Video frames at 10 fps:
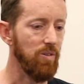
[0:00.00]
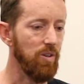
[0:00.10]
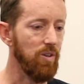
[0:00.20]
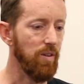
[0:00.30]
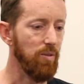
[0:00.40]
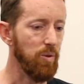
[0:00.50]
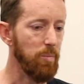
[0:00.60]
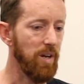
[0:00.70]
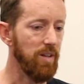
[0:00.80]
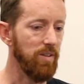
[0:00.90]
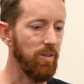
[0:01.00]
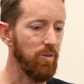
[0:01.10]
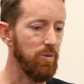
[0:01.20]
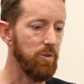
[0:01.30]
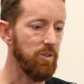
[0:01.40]
on, I thought about it and
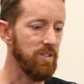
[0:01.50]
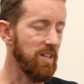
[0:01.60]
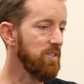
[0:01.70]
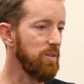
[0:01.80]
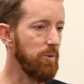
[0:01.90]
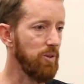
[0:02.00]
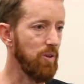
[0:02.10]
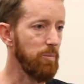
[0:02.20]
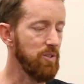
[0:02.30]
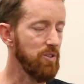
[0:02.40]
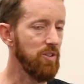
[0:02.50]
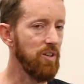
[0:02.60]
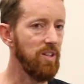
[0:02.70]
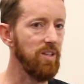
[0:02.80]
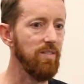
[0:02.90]
thought, well, it's actually a pretty good
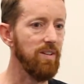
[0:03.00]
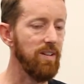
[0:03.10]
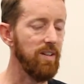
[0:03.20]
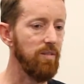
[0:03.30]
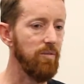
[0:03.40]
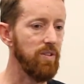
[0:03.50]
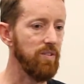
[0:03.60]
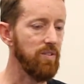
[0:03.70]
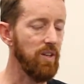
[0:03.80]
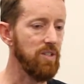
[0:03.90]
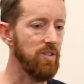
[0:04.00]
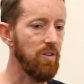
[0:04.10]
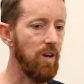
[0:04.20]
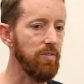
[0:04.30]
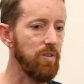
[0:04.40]
opportunity. If there's a stage
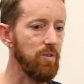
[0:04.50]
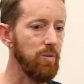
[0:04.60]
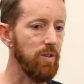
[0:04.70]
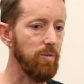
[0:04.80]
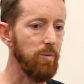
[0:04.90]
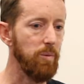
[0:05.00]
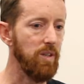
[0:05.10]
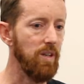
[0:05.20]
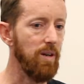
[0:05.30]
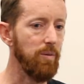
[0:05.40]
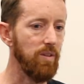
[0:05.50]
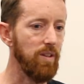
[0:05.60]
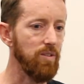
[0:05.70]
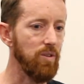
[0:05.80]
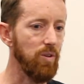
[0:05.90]
in life to do it, it would be now when
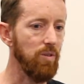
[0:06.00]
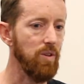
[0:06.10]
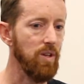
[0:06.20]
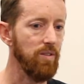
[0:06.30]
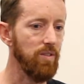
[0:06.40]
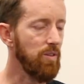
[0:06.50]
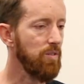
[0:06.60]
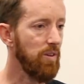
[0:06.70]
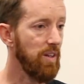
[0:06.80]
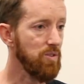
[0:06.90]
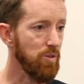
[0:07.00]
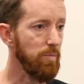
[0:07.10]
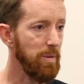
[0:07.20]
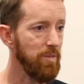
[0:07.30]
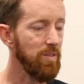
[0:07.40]
there's no serious financial
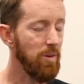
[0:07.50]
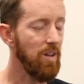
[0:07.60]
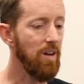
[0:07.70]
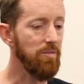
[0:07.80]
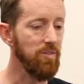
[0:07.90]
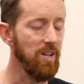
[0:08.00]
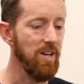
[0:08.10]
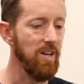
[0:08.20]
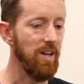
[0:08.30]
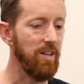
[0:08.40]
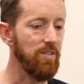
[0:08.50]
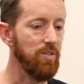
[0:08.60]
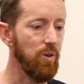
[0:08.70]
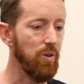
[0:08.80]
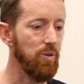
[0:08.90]
commitments in my life. And
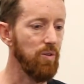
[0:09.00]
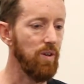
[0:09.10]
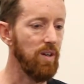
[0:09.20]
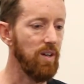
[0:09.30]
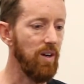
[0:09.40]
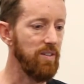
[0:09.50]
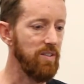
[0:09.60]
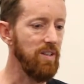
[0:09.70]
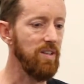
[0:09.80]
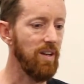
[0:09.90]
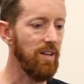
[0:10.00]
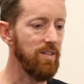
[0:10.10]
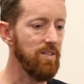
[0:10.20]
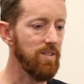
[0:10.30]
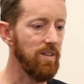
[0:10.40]
so I did,
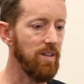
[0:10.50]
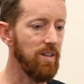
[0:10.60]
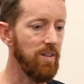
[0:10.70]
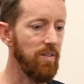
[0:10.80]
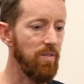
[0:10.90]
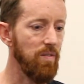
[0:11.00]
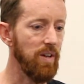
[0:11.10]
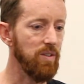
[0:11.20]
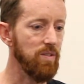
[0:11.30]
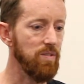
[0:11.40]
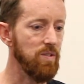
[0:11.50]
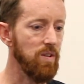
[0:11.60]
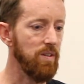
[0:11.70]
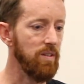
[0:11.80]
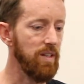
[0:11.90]
and that
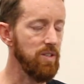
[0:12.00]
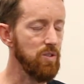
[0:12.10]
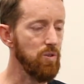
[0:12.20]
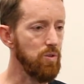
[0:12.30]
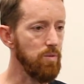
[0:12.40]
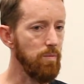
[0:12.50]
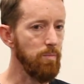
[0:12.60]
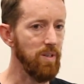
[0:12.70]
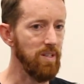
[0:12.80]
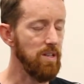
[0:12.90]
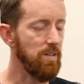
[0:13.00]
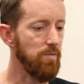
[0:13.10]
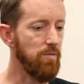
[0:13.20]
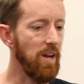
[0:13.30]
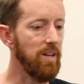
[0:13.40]
led to me
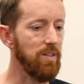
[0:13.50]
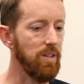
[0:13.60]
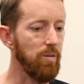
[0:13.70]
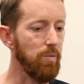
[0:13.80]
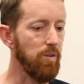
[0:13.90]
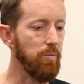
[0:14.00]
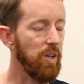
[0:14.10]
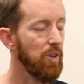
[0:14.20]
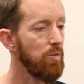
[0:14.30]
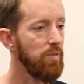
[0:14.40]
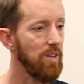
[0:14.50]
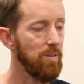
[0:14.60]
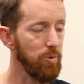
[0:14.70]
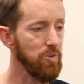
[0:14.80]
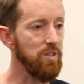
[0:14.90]
founding with my
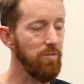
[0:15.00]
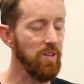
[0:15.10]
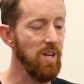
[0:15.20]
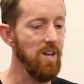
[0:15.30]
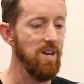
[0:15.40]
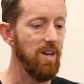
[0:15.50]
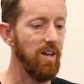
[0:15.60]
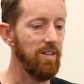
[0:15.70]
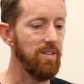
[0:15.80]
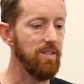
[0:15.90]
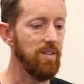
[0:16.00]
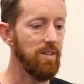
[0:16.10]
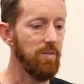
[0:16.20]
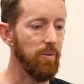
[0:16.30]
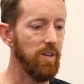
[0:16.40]
co-founder Blueshift. And
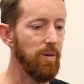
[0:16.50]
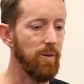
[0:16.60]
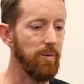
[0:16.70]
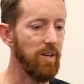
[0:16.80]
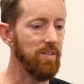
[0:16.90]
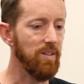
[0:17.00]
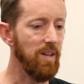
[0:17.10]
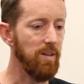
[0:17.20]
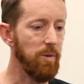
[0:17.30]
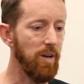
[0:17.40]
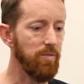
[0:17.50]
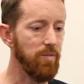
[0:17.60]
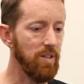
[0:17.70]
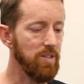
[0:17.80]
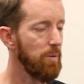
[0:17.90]
we are where we are today about
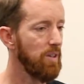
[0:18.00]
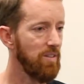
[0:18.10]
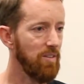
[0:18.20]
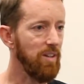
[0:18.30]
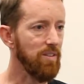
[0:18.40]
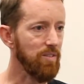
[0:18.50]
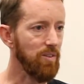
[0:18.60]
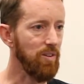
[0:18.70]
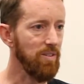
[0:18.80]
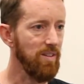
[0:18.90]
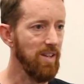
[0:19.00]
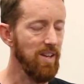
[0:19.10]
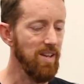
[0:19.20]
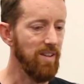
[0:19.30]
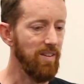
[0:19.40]
15, 20 years later. So
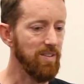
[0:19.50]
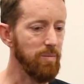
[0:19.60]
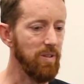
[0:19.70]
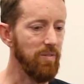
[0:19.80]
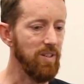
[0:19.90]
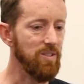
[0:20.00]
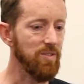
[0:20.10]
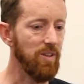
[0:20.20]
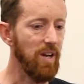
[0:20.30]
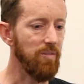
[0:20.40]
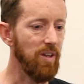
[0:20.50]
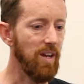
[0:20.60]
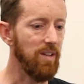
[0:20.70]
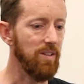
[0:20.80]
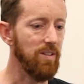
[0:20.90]
that's a bit of a history. I haven't
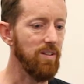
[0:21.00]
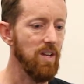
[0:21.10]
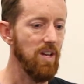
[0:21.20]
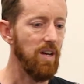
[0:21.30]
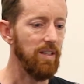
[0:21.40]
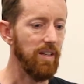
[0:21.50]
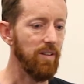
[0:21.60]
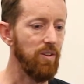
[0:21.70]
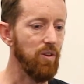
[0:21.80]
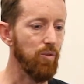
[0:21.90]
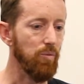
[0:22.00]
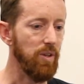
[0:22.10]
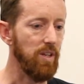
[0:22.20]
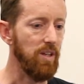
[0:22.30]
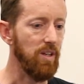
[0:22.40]
had a lengthy
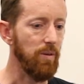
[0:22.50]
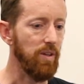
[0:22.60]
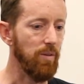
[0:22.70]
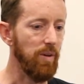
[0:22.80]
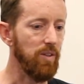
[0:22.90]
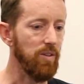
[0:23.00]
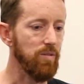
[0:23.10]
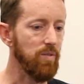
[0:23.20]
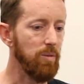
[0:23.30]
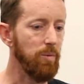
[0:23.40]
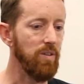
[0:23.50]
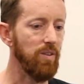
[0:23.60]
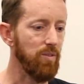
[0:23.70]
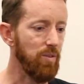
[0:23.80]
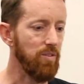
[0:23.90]
career going around lots of companies.
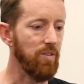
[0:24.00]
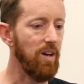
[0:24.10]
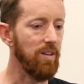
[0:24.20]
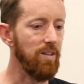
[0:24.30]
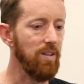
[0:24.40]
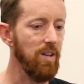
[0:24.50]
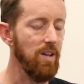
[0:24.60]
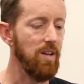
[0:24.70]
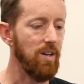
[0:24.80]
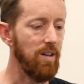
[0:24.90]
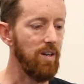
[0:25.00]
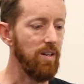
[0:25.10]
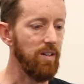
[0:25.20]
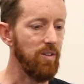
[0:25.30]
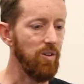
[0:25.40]
I sort of started
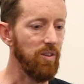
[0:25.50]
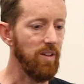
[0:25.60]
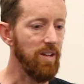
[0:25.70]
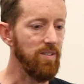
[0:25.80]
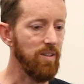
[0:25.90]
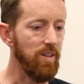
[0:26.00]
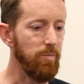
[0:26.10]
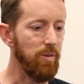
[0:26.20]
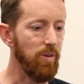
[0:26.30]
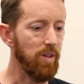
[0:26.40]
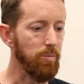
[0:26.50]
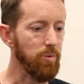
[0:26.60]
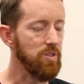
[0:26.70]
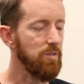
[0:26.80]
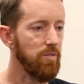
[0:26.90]
in the early days and have been running
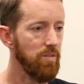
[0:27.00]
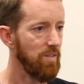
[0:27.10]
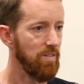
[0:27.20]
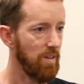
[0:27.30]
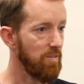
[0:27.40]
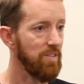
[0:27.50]
Blueshift ever